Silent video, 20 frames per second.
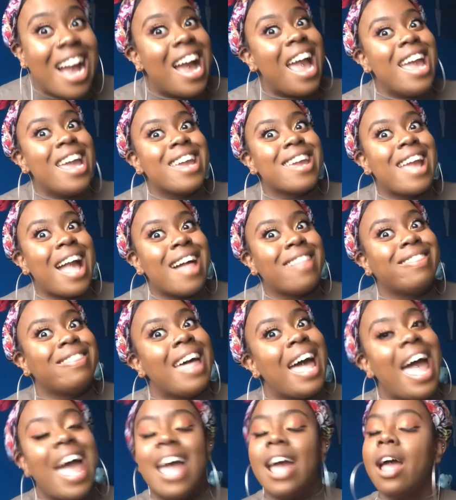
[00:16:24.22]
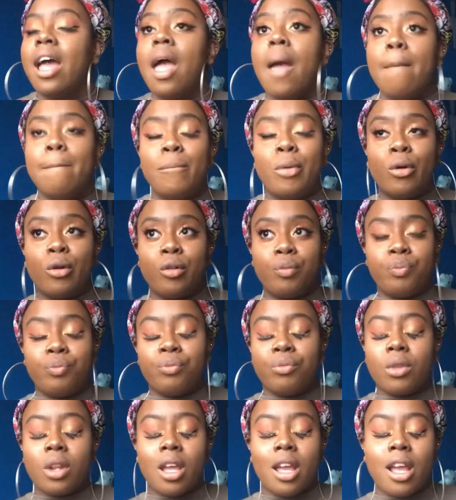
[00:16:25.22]
I ain't got that. But
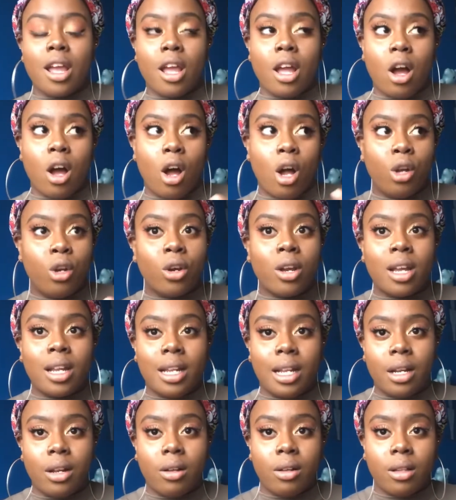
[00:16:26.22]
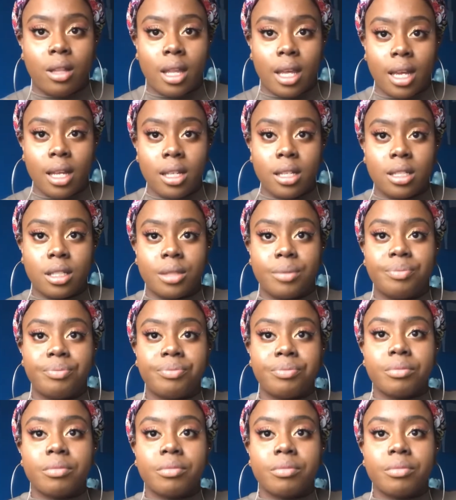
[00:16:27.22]
I look at it like this.